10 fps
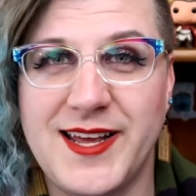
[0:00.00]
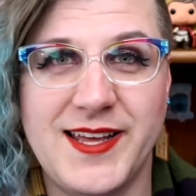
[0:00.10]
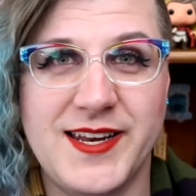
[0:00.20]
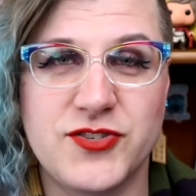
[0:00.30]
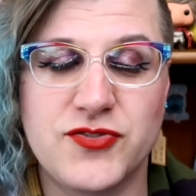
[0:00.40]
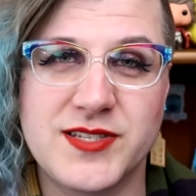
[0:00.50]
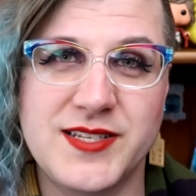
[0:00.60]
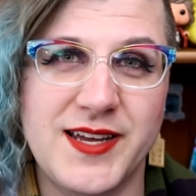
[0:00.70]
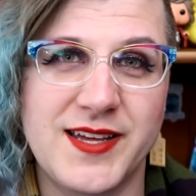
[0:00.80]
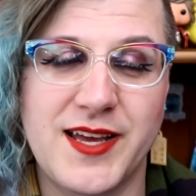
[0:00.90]
ain't
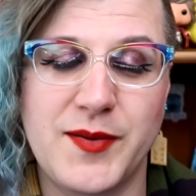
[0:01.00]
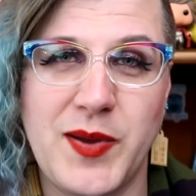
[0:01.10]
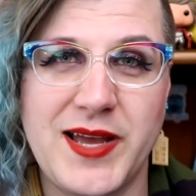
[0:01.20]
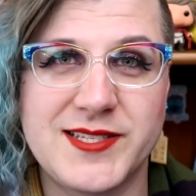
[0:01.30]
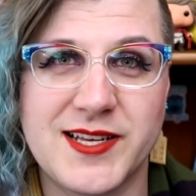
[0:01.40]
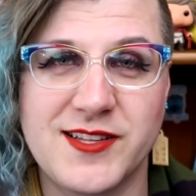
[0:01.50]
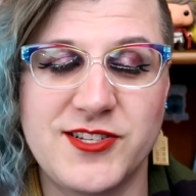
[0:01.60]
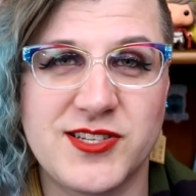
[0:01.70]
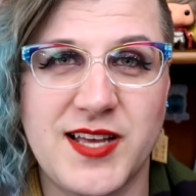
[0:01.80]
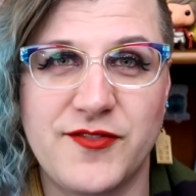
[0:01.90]
interesting and they basically
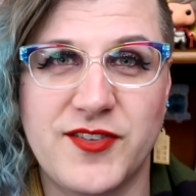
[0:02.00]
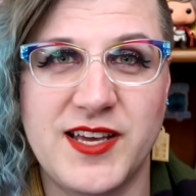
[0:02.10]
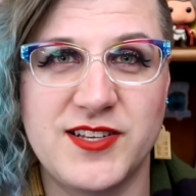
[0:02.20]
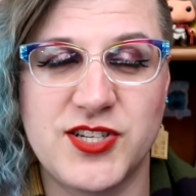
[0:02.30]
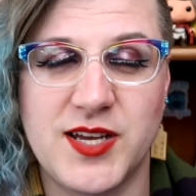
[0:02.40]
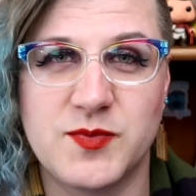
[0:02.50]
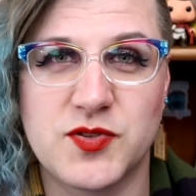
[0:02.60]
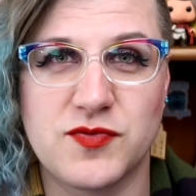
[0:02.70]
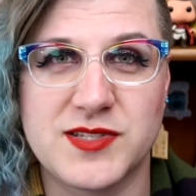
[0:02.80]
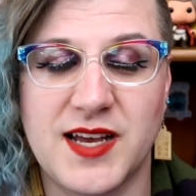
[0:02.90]
just have King
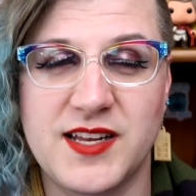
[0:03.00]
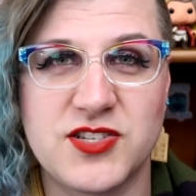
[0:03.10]
James recite